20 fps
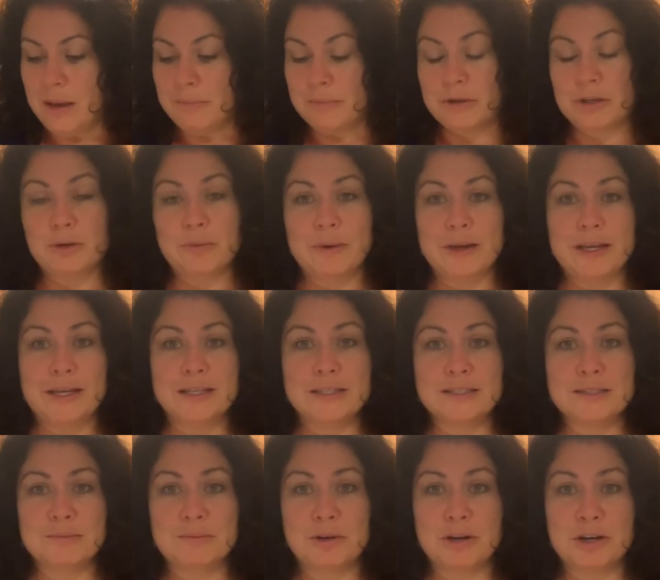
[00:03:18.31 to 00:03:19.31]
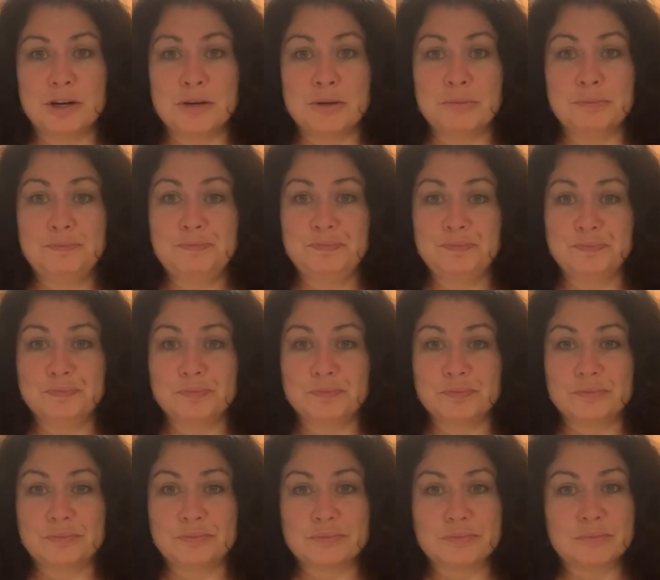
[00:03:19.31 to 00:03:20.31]
Gonna weigh in tomorrow.
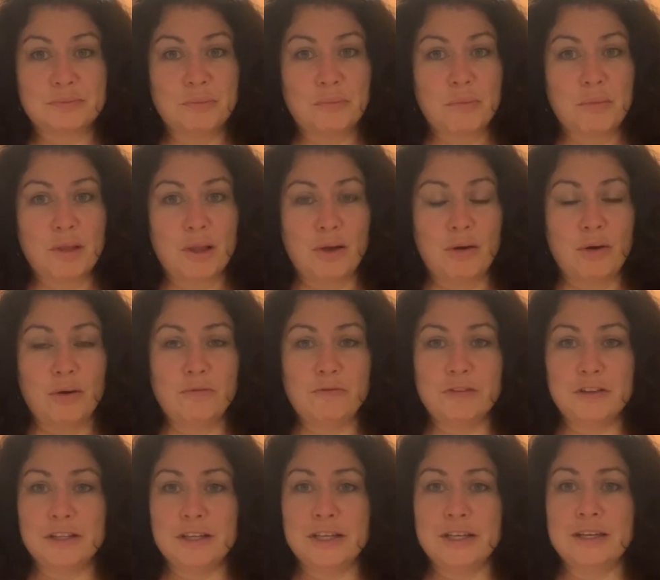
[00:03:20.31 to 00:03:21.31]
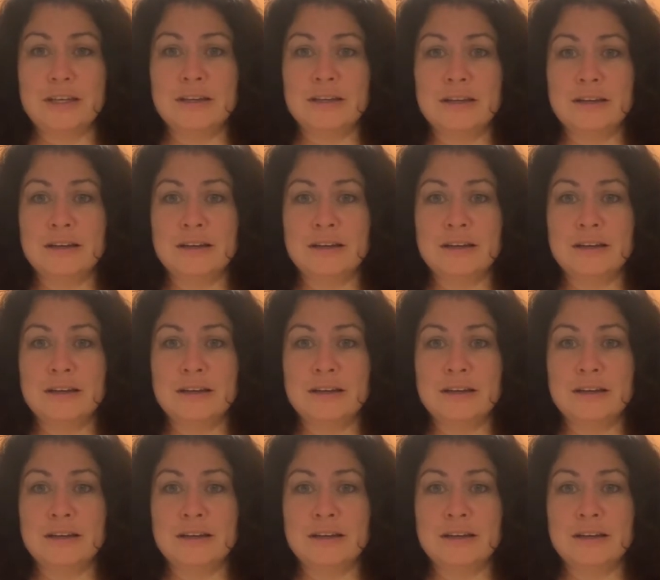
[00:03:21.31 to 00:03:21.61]
Hopefully